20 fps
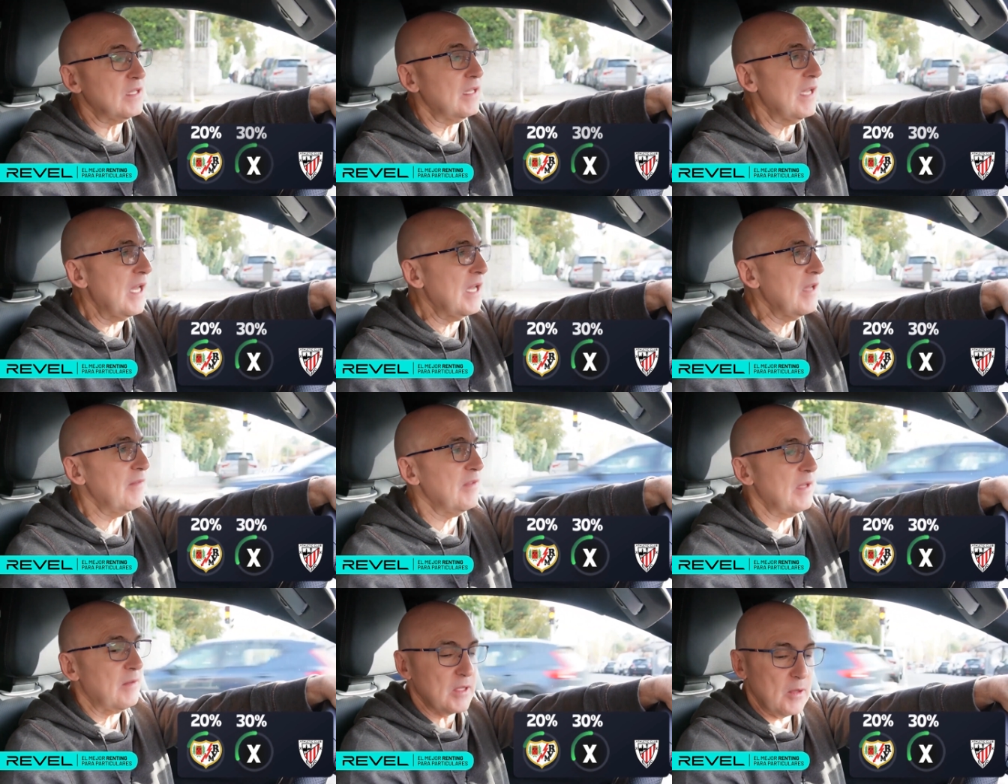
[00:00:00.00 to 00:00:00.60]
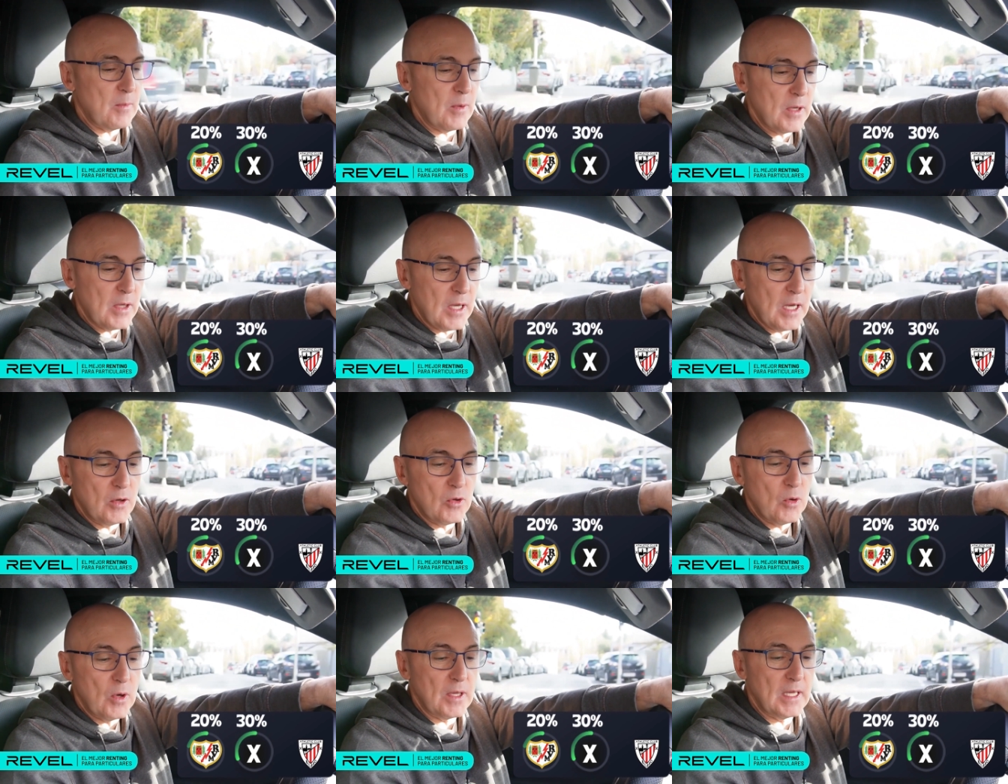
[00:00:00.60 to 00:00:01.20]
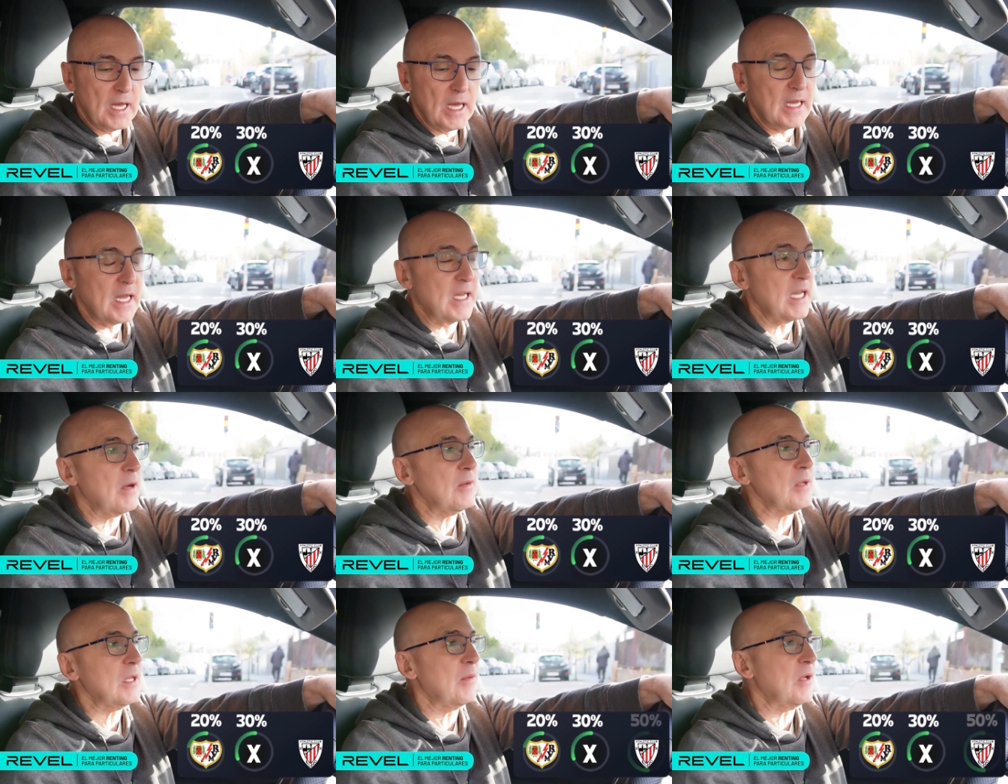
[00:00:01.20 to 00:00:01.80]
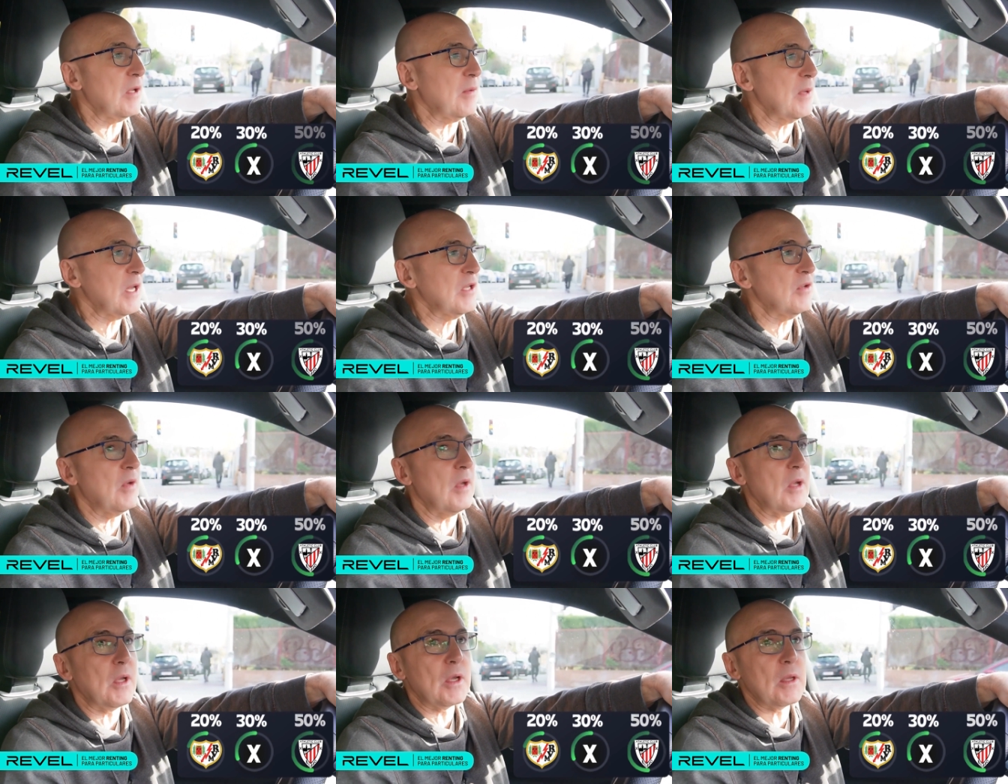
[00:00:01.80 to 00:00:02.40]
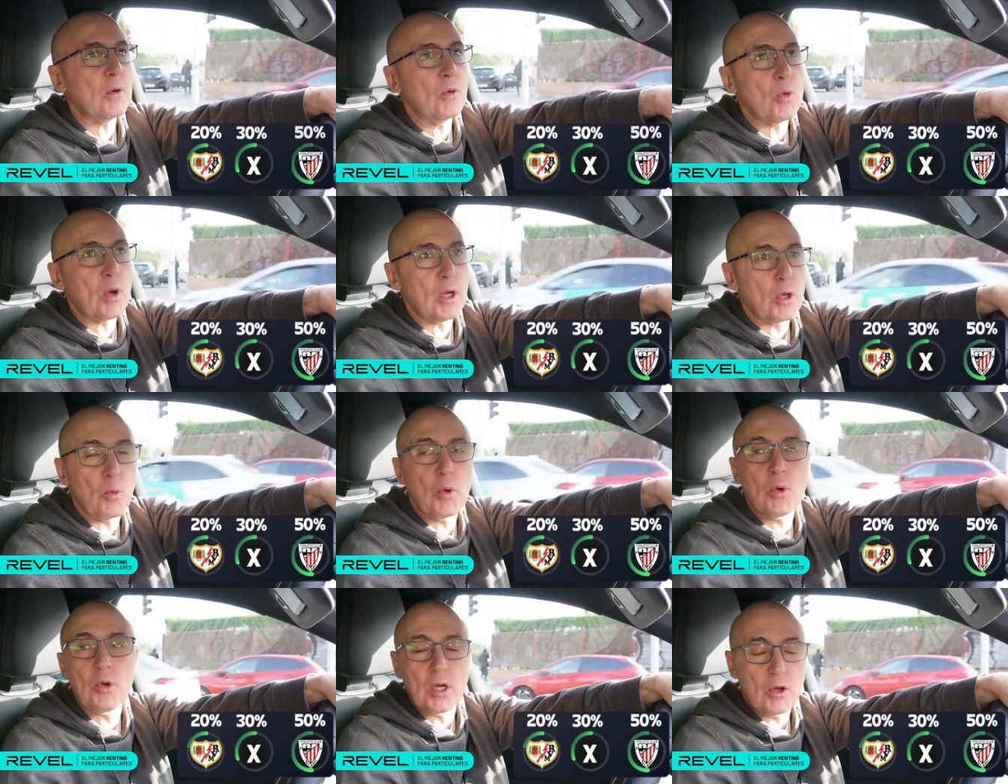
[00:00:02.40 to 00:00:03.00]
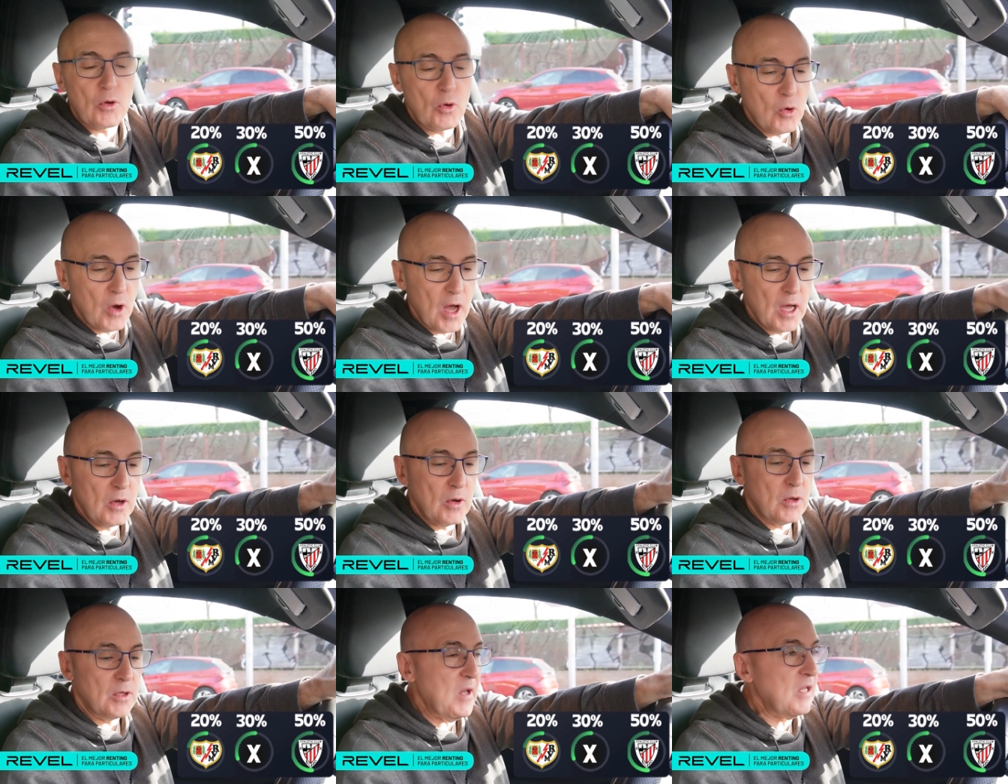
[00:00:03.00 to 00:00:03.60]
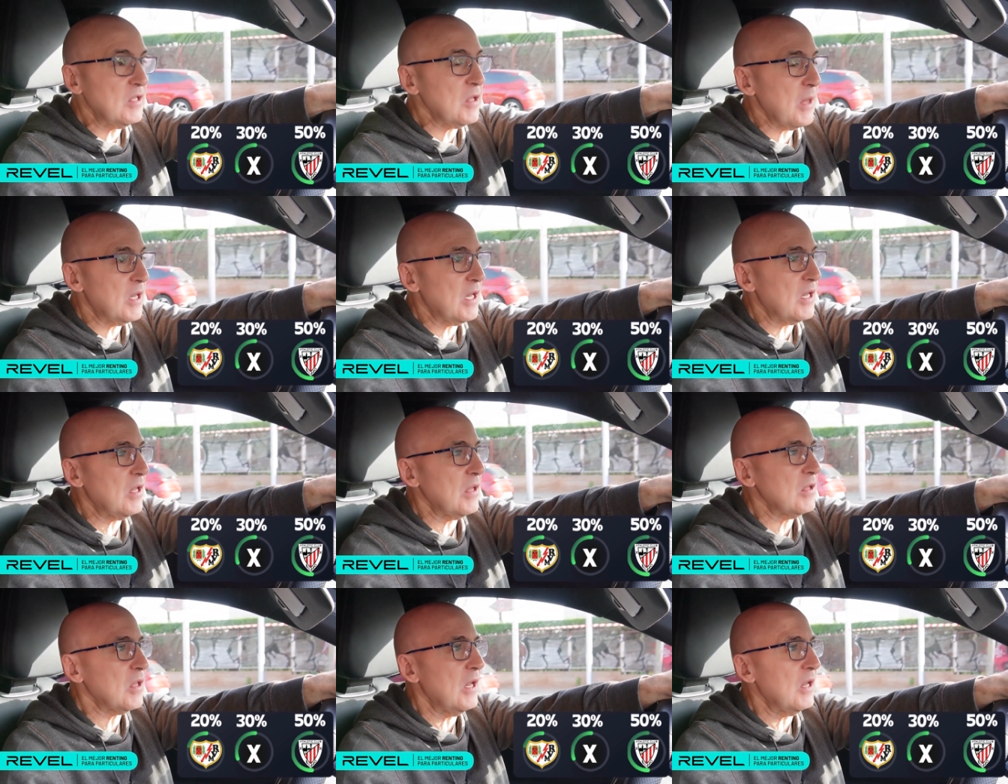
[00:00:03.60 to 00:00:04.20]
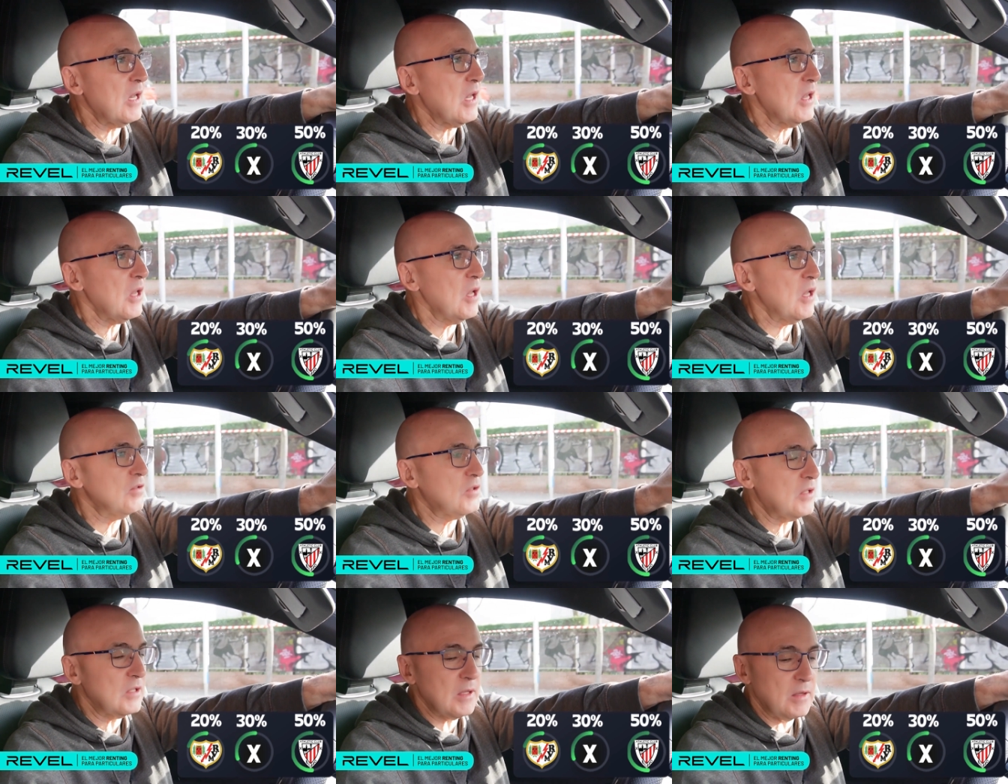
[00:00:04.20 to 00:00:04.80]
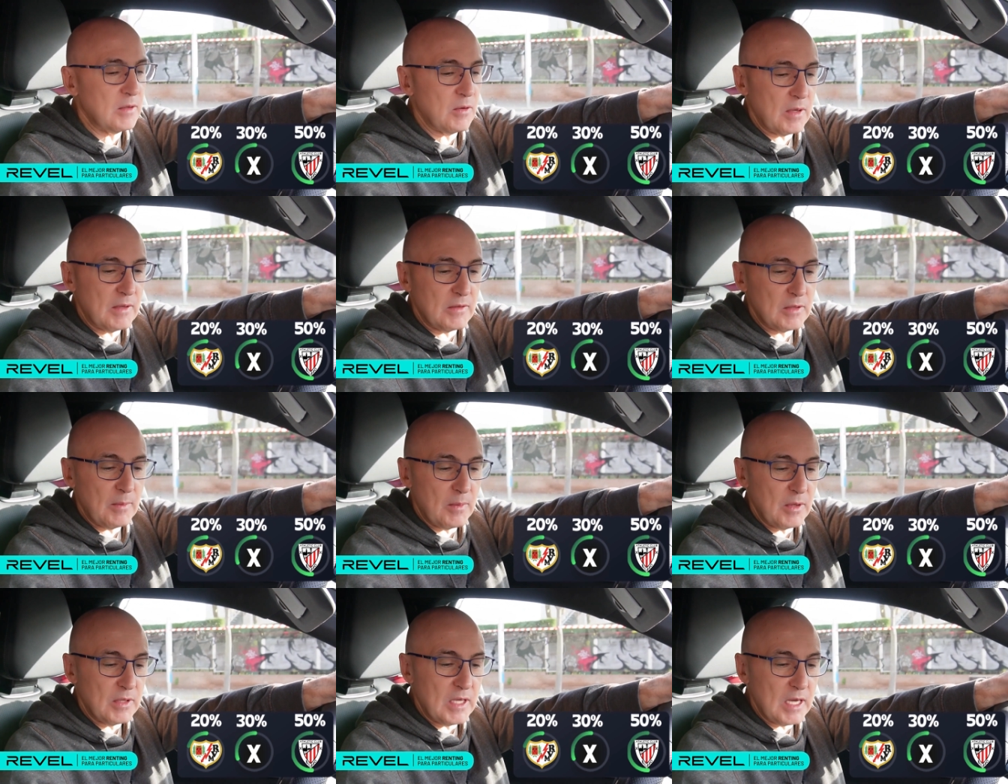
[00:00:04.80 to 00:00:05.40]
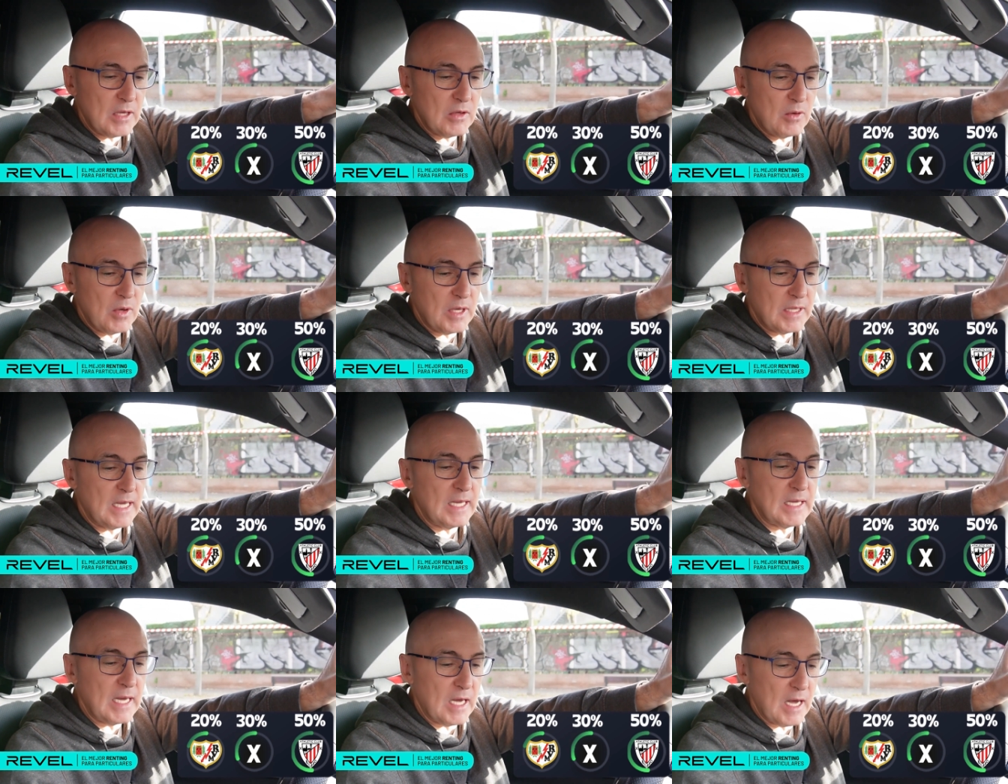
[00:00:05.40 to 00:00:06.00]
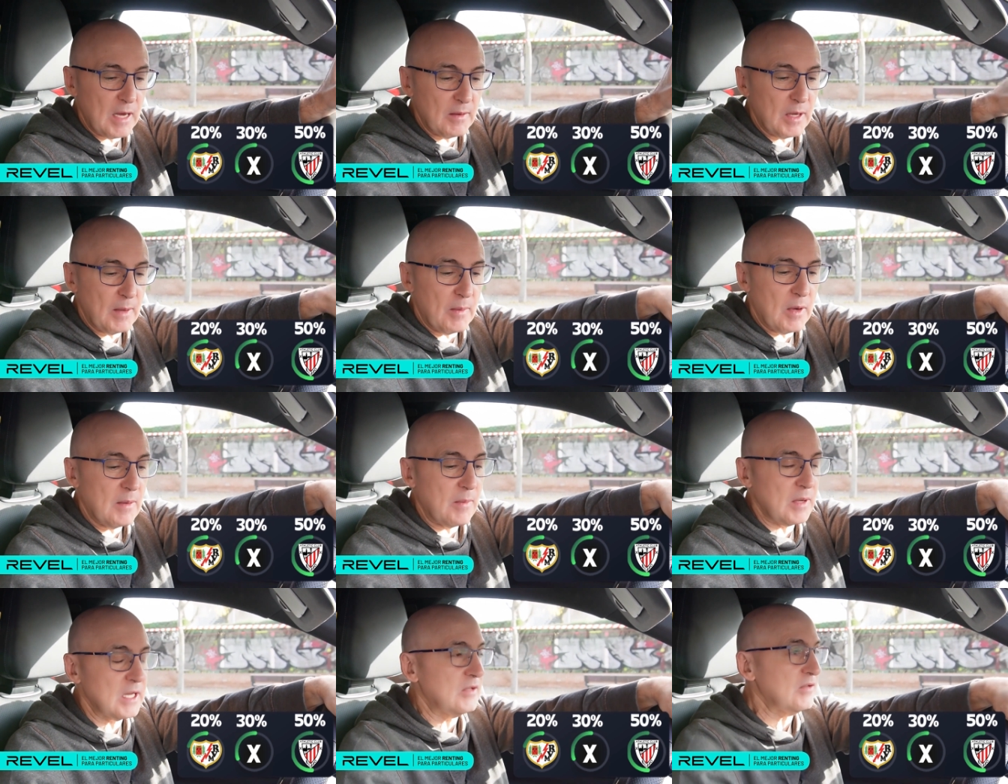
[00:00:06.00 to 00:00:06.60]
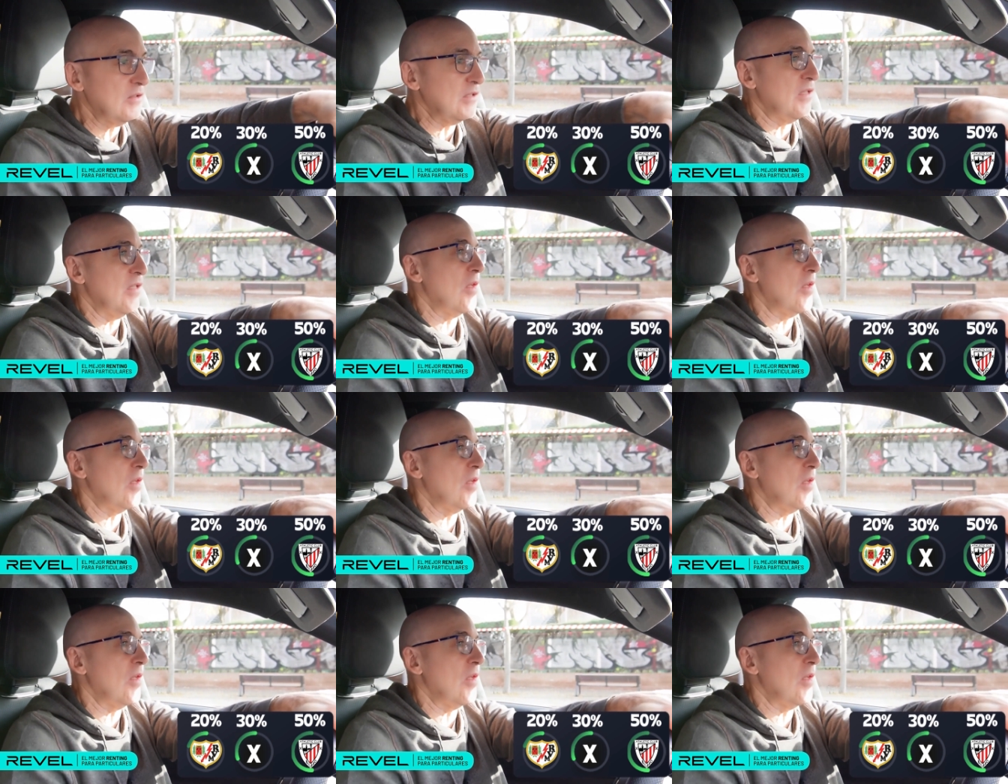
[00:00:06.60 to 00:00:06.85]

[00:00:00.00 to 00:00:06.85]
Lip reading: and 50% to Athletic Club de Bilbao. 20% to Rayo, 30% for the draw, 50% to Athletic Club de Bilbao.